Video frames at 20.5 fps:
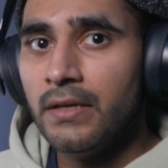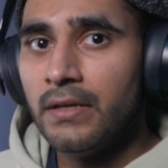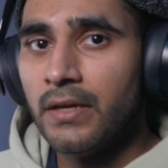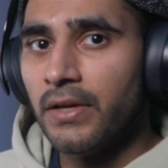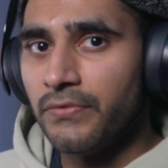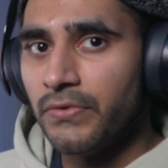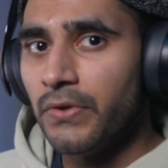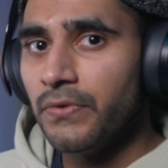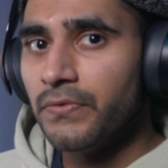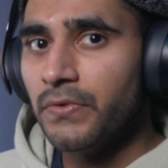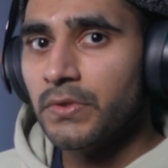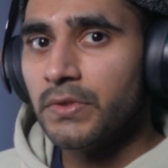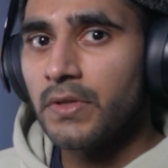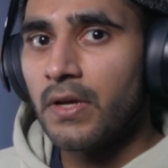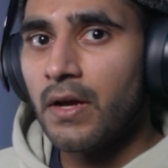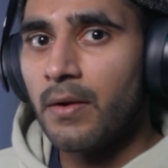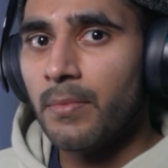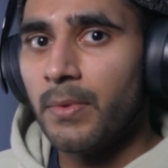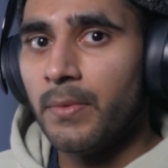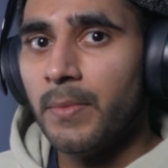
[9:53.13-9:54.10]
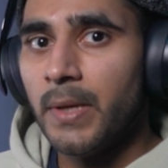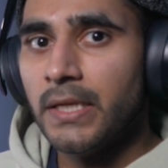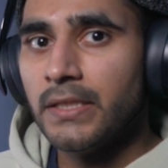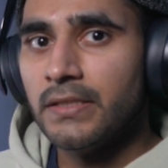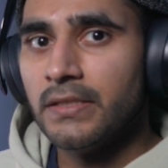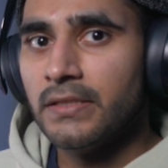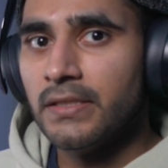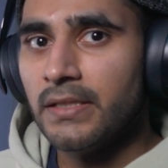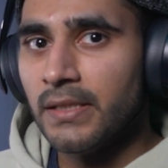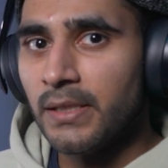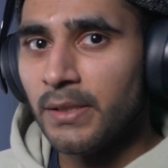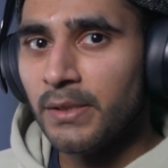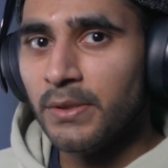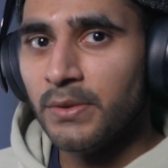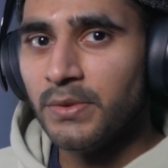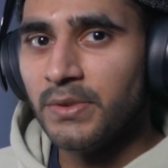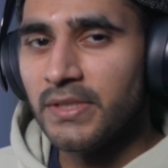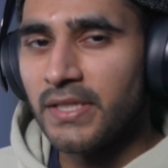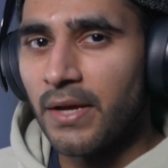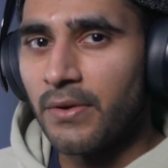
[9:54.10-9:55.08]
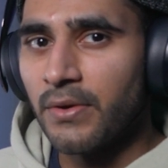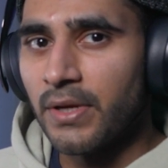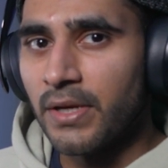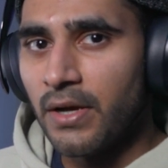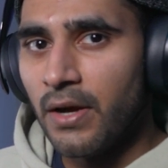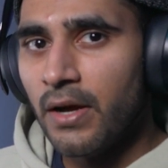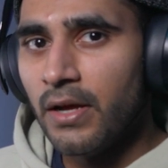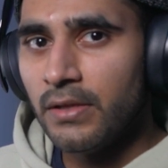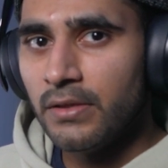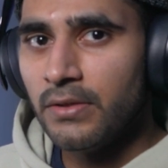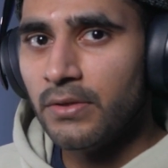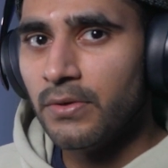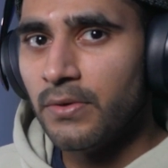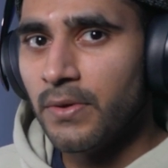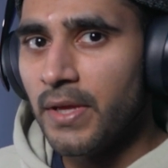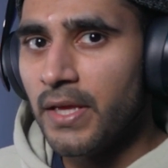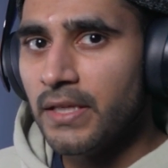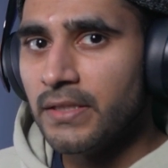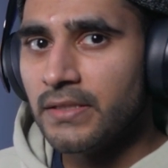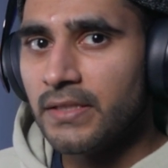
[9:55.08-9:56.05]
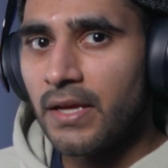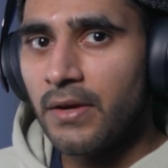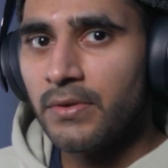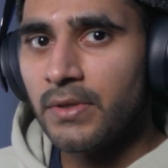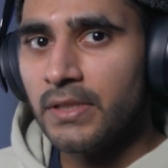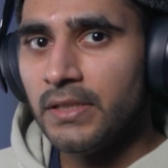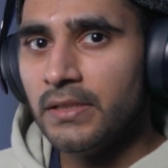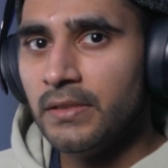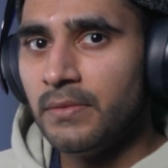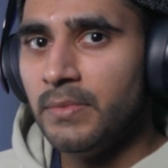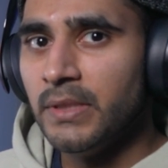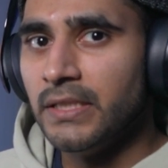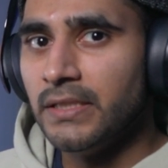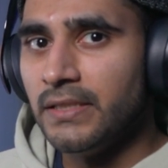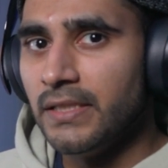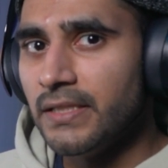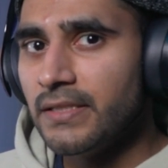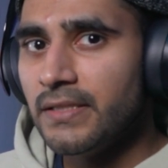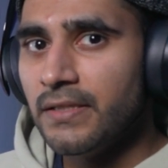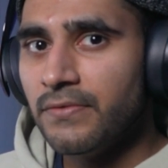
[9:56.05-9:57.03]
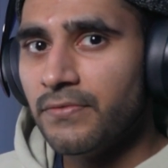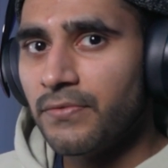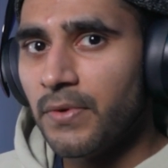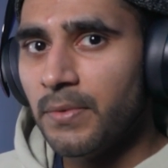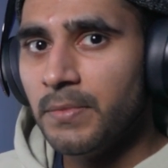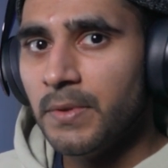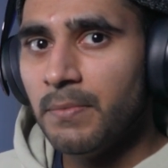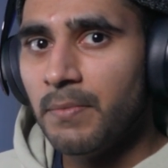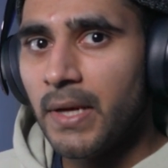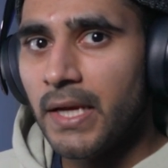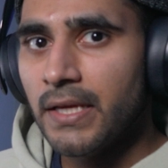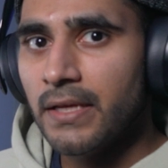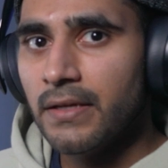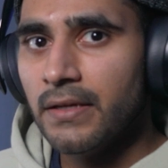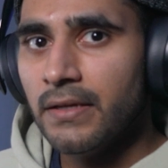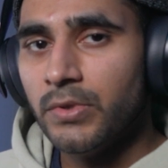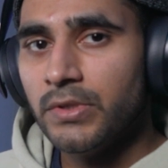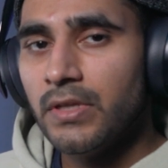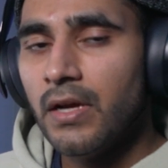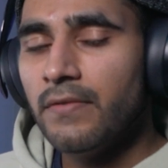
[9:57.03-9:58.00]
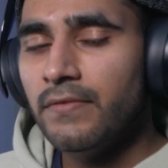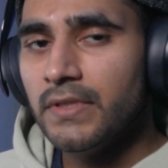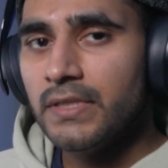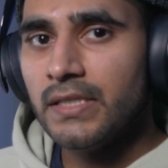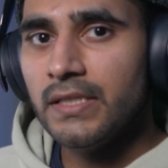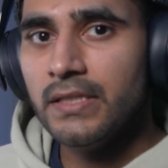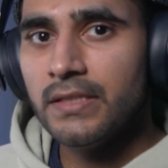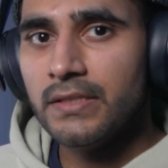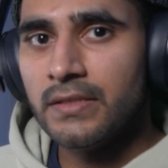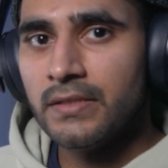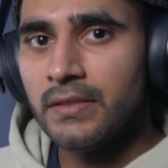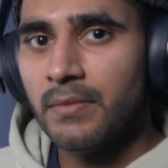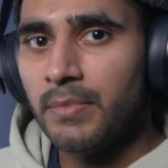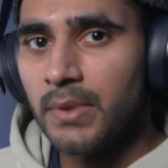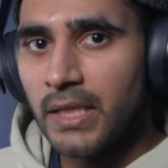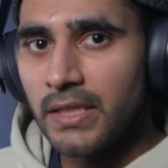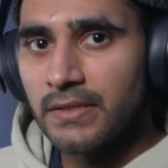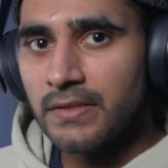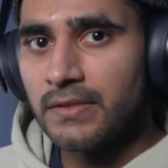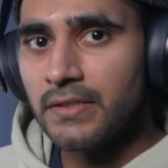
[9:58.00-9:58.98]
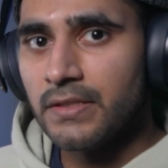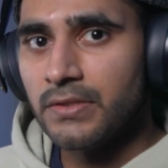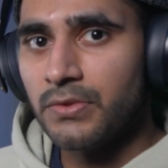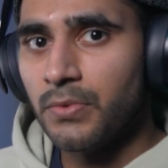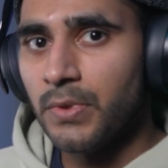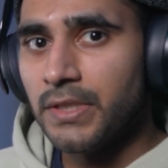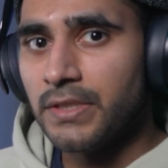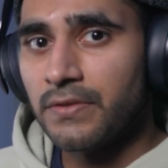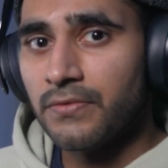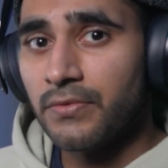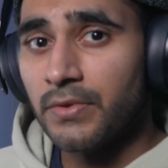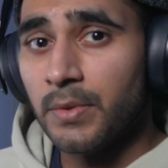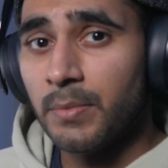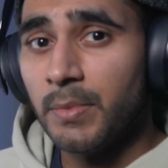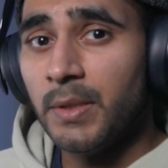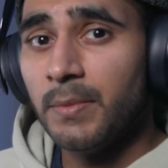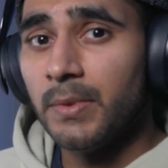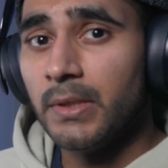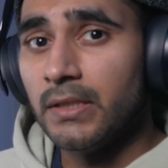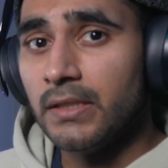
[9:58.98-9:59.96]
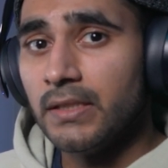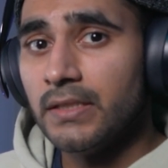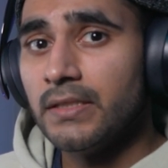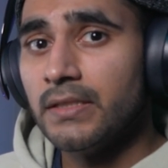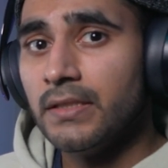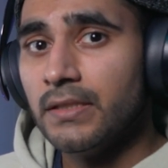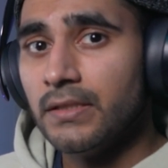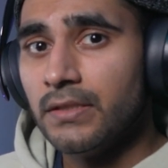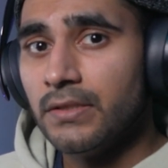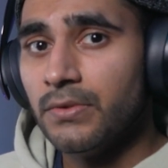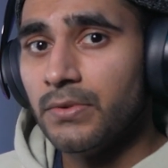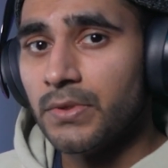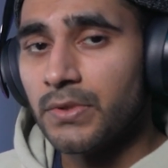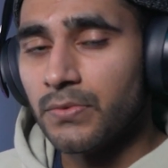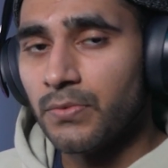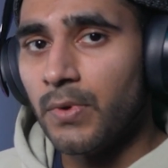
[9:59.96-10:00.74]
A few of those compromises include sounding hollow and sounding a little bit distant from the mic, which obviously isn't a pleasant situation for the people listening to you as